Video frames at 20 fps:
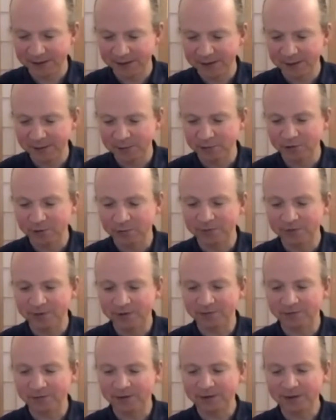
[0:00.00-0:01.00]
we're
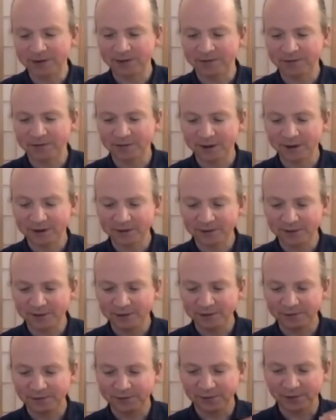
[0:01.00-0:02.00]
observing their arising and
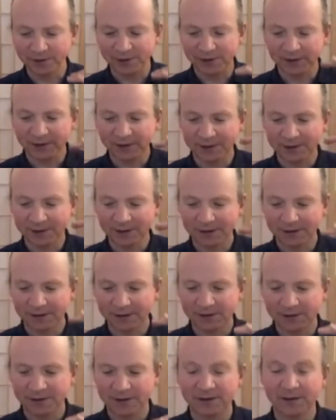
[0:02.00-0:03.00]
falling
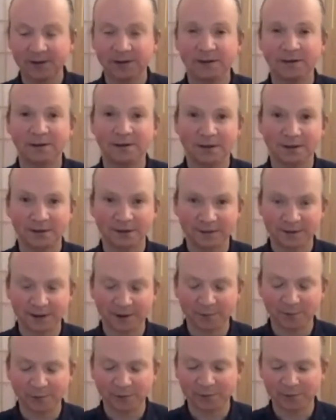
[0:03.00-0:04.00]
in
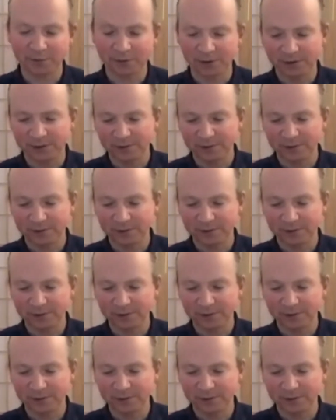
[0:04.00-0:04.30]
time with the breath.